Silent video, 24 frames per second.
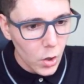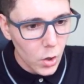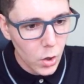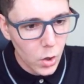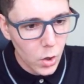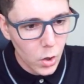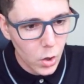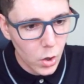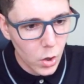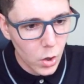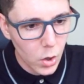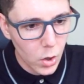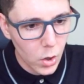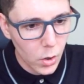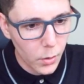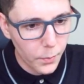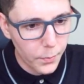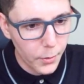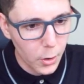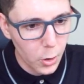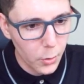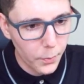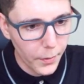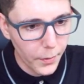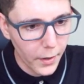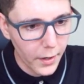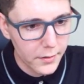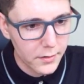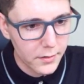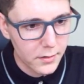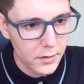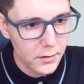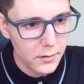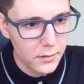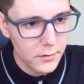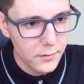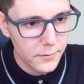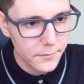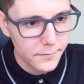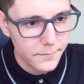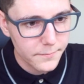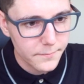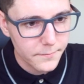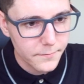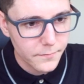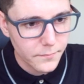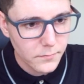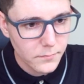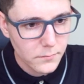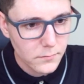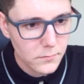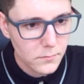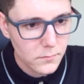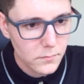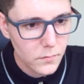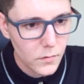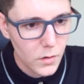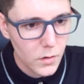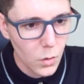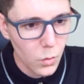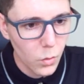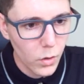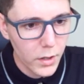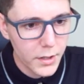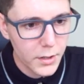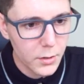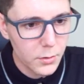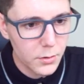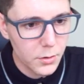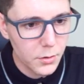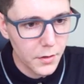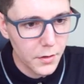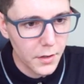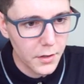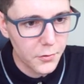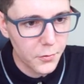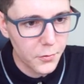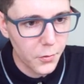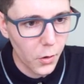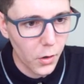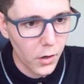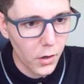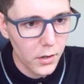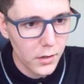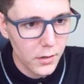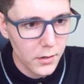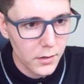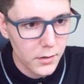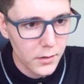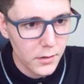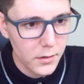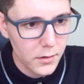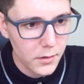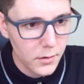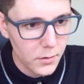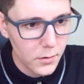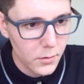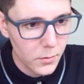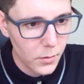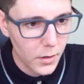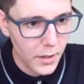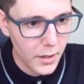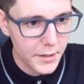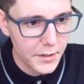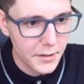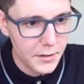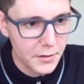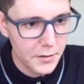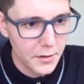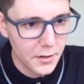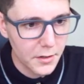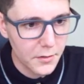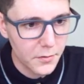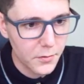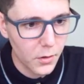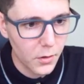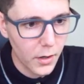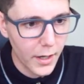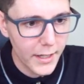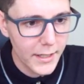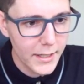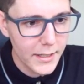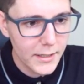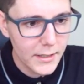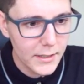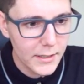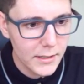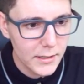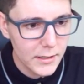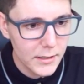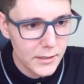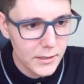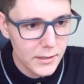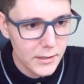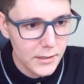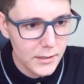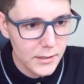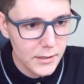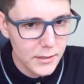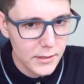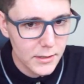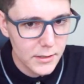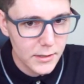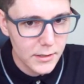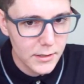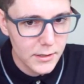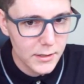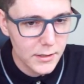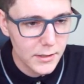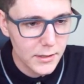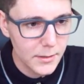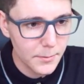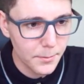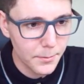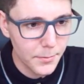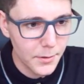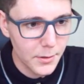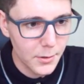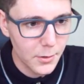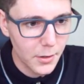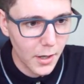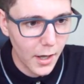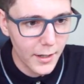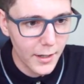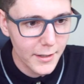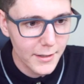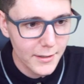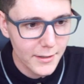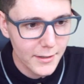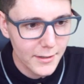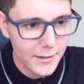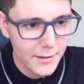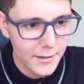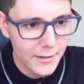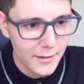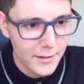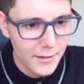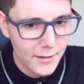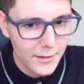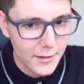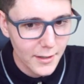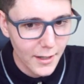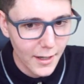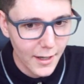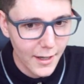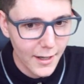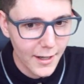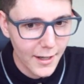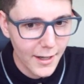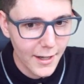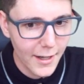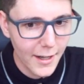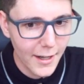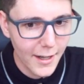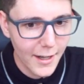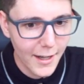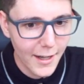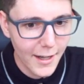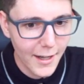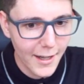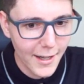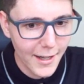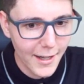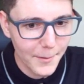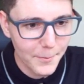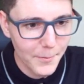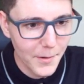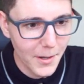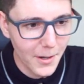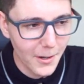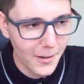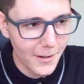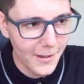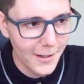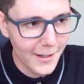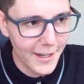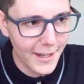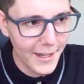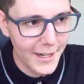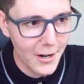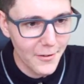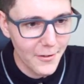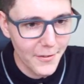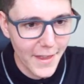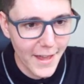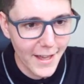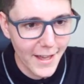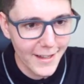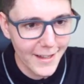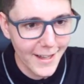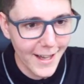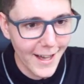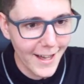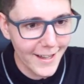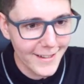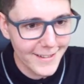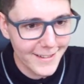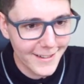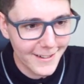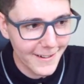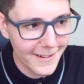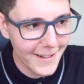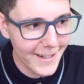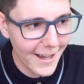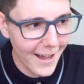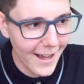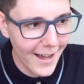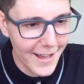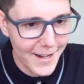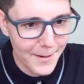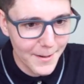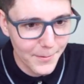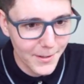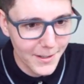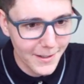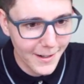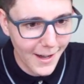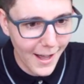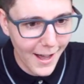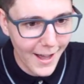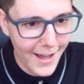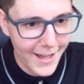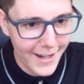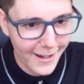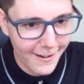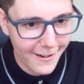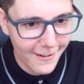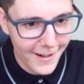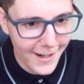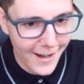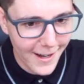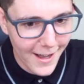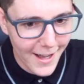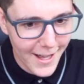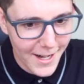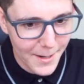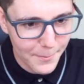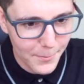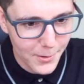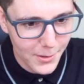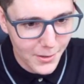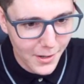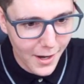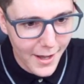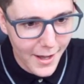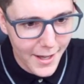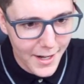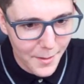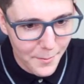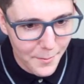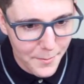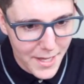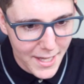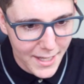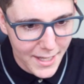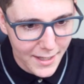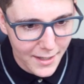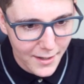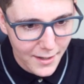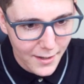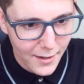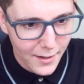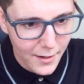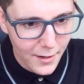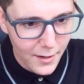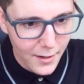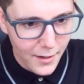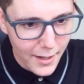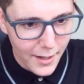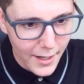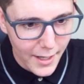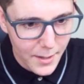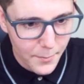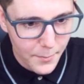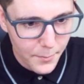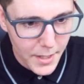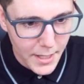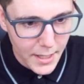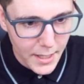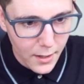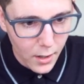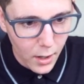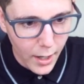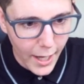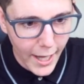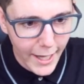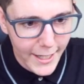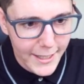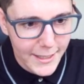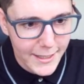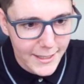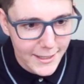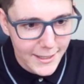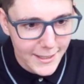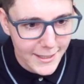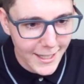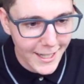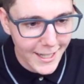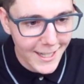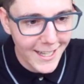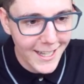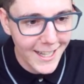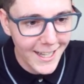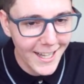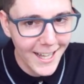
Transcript: Oh, blue person. What you do this for? Why you do this for? Hey, blue guy. I'm not looking over that. Ah, it's a green guy and a blue guy and a green guy and a blue guy and a me. And a me. Hey!